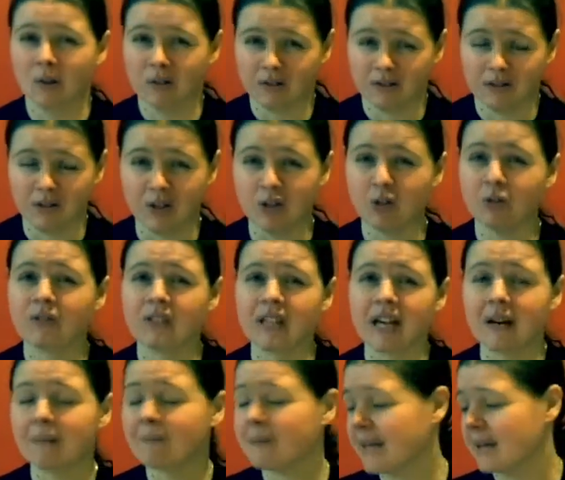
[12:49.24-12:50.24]
you
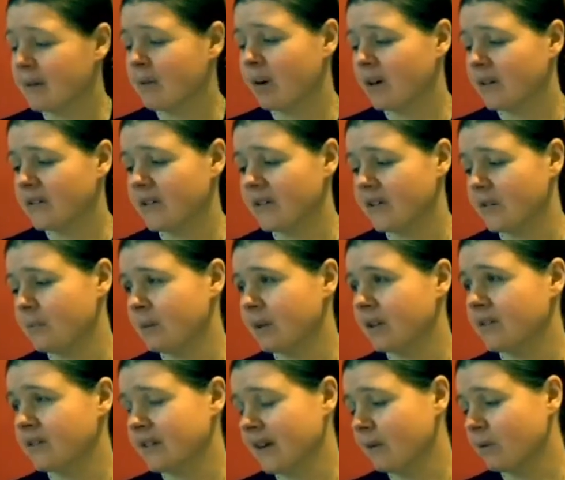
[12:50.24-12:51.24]
tell me what it is
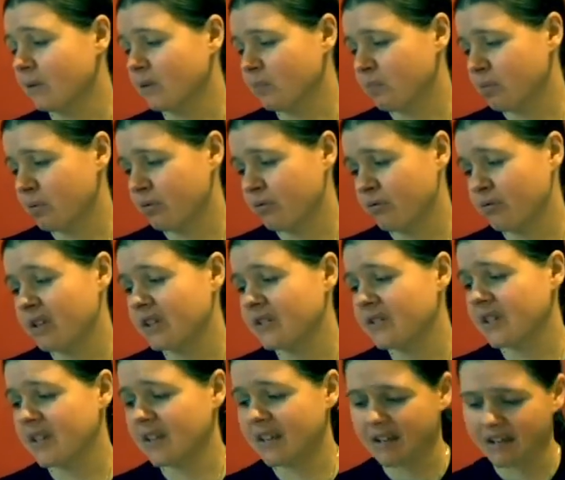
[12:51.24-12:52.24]
because that was
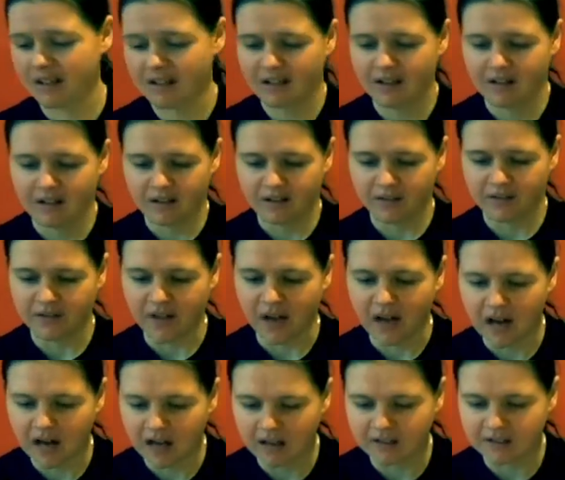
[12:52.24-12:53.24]
pretty
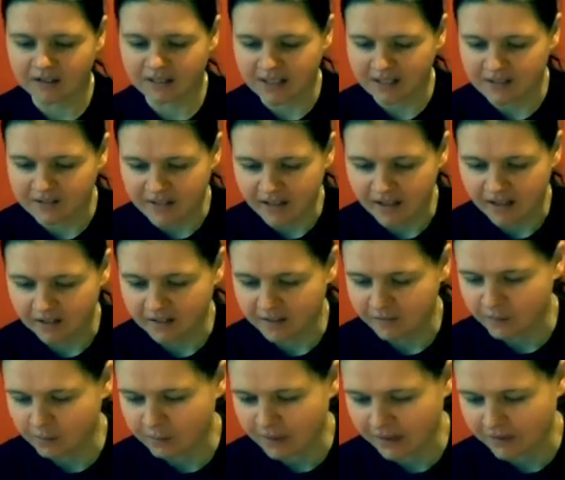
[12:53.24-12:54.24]
darn detailed if
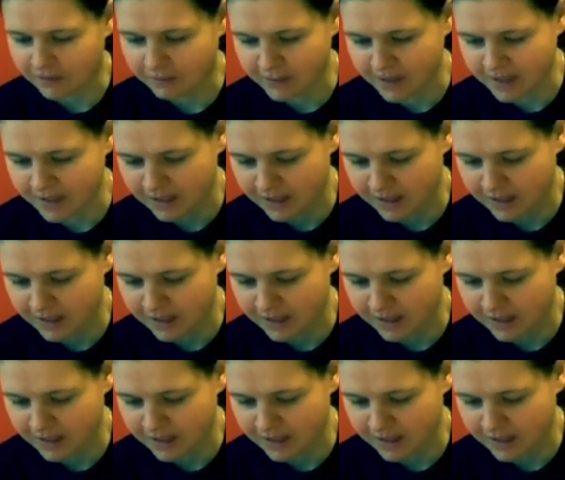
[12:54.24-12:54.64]
you ask me.